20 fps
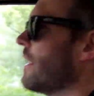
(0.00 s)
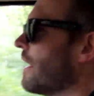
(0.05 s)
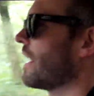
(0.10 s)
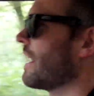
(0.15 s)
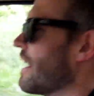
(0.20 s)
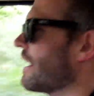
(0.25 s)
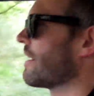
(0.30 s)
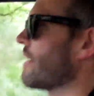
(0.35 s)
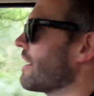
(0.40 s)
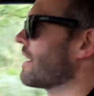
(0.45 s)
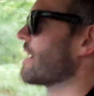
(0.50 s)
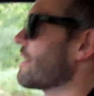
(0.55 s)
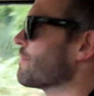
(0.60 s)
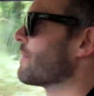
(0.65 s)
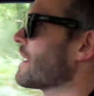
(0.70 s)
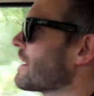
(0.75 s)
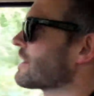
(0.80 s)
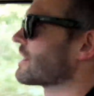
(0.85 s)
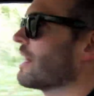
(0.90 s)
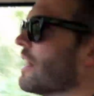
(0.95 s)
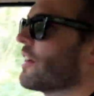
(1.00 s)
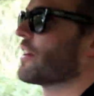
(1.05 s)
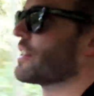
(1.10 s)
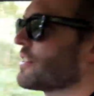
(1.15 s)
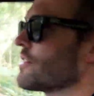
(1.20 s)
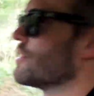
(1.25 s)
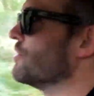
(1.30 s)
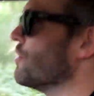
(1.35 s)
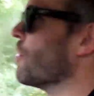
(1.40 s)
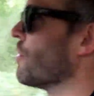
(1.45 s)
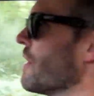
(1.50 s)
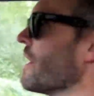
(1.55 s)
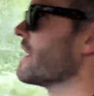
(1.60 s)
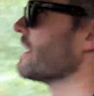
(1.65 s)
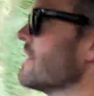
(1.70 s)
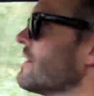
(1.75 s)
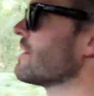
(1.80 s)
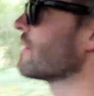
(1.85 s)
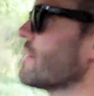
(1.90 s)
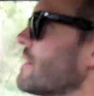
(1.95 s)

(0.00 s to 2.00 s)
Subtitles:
It makes a nice noise. It